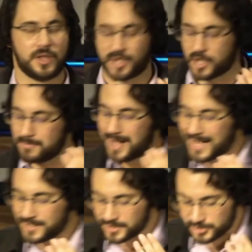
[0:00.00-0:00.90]
The
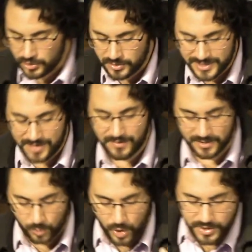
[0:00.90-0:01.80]
command that Jude's giving,
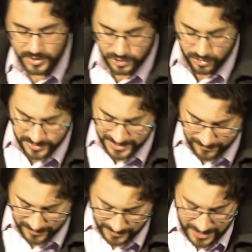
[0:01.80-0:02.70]
the word that Jude's
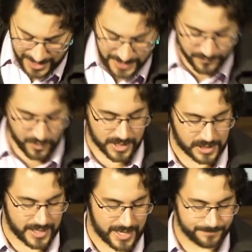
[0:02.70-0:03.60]
giving, is very
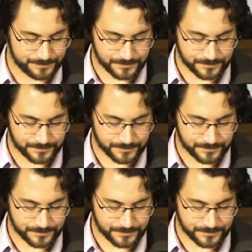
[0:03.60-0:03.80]
clear.